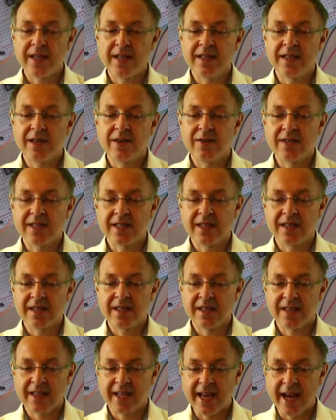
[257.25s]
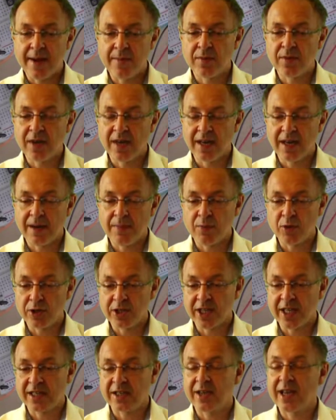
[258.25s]
There is a camera, a
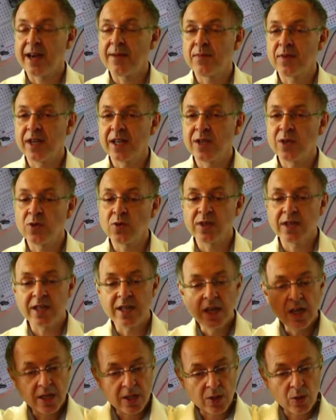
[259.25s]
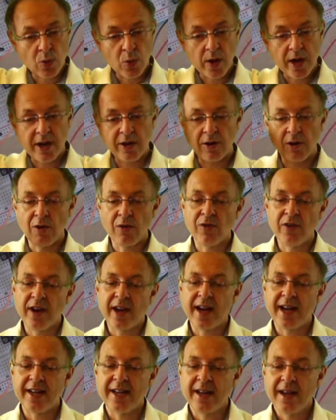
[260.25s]
projector camera unit you wear
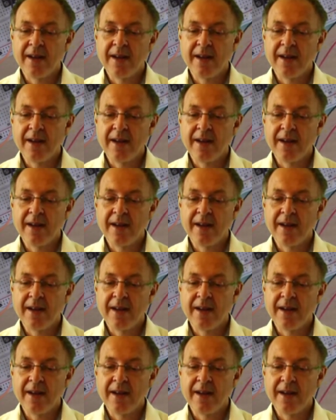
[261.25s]
overhead.